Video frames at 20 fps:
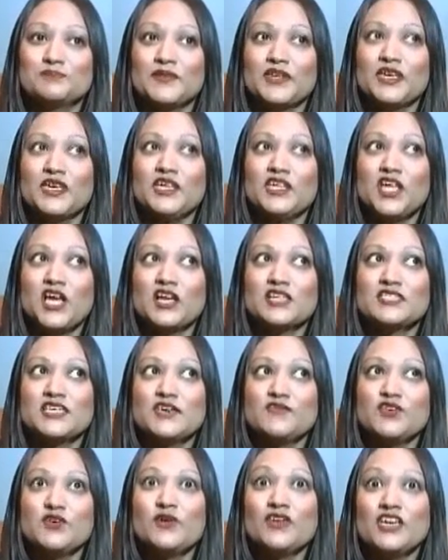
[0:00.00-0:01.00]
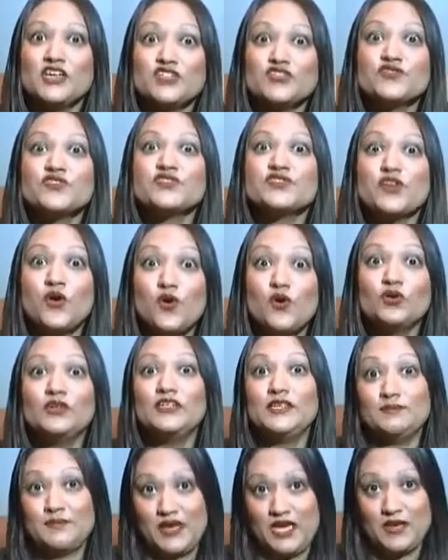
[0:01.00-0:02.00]
HELOCs give you
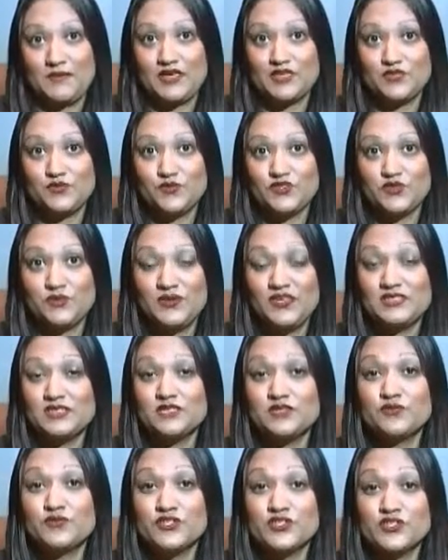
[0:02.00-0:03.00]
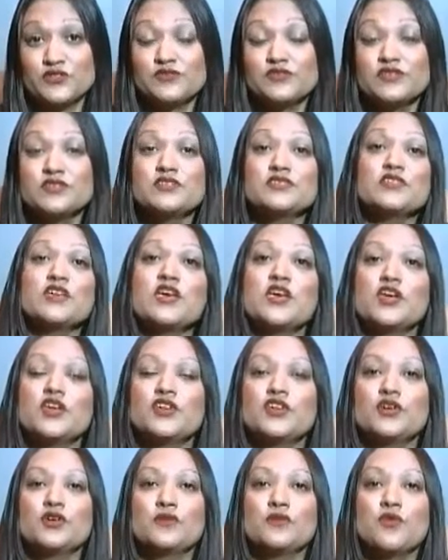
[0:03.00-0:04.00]
interest-only payments, which means it reduces
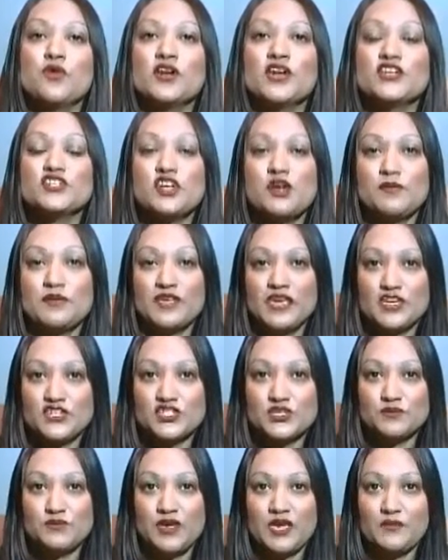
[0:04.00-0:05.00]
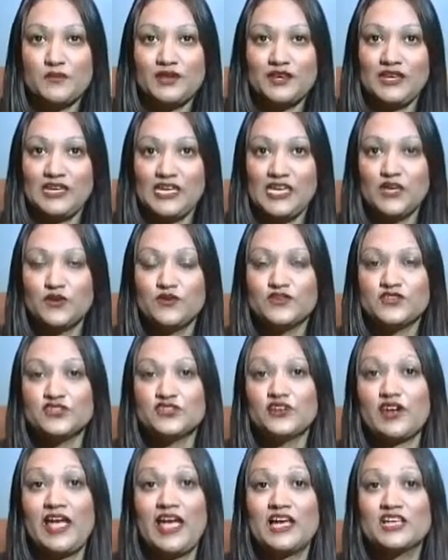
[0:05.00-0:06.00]
your mortgage obligation payment and increases
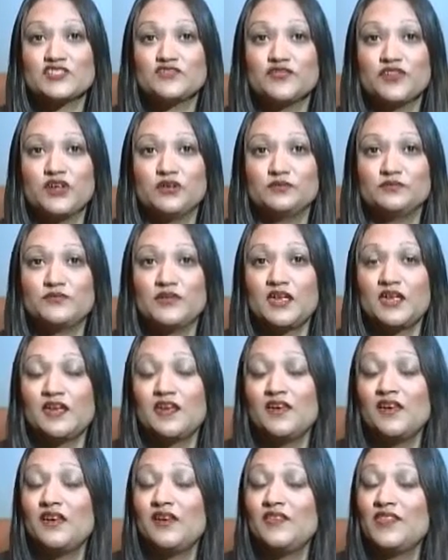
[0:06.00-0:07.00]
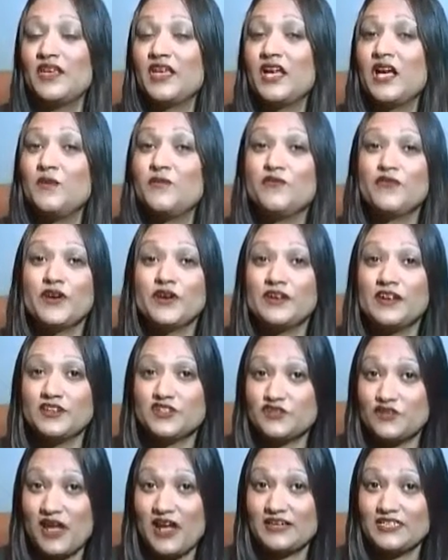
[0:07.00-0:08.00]
your cash flow. And they come very
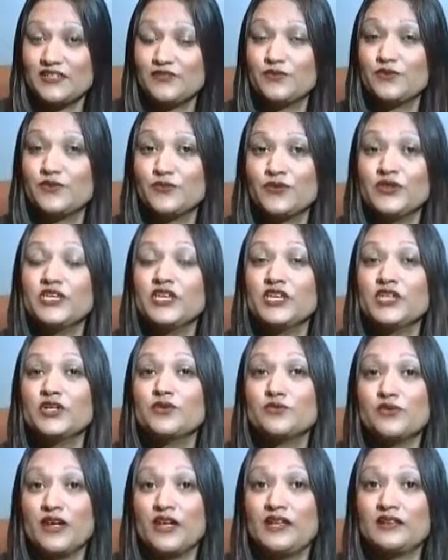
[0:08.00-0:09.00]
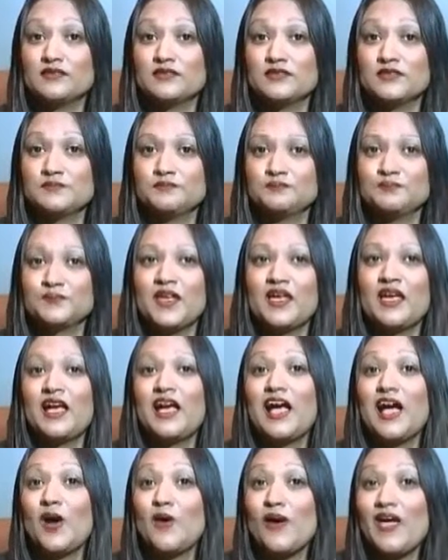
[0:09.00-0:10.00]
attractive with really good rates.
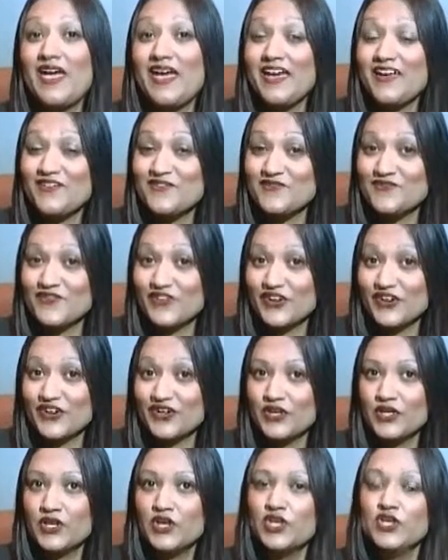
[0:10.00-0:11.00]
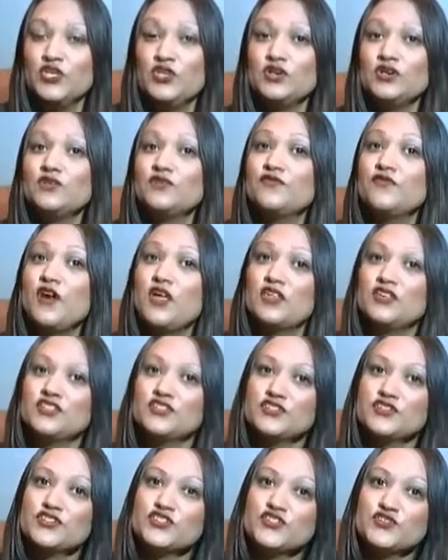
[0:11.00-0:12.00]
However, you can fall
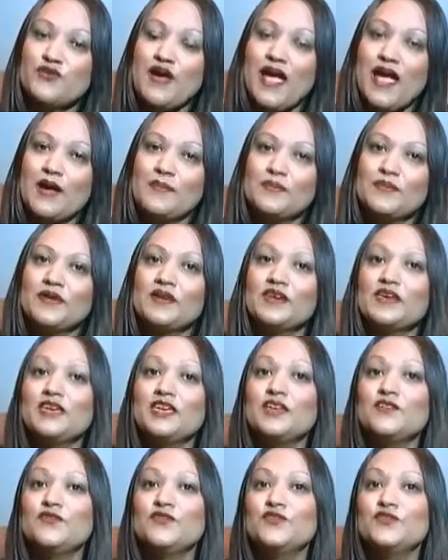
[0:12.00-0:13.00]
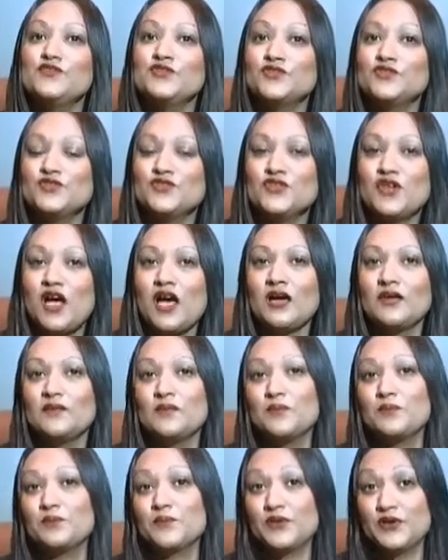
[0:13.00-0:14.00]
into a trap if you do not
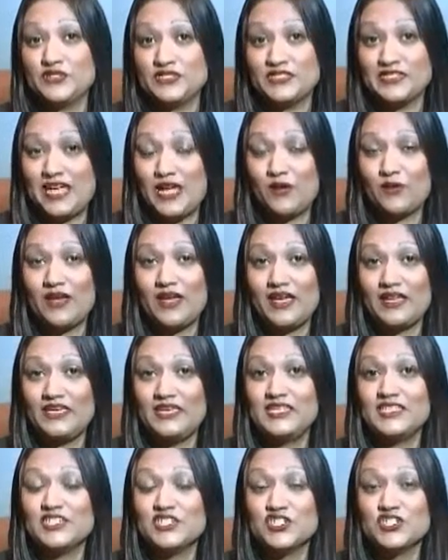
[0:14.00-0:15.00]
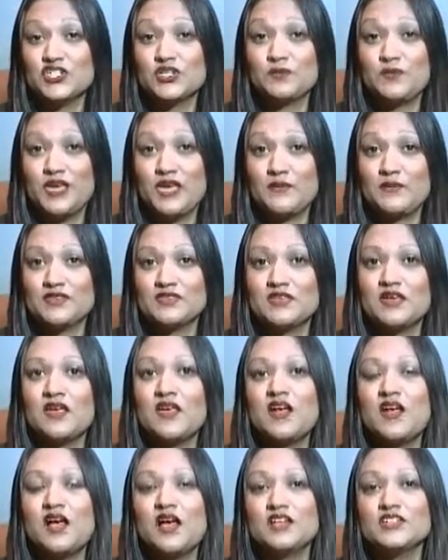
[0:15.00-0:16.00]
put down any additional payments
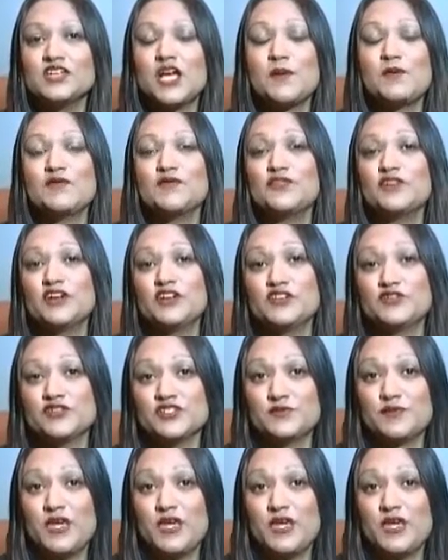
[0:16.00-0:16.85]
on top of your interest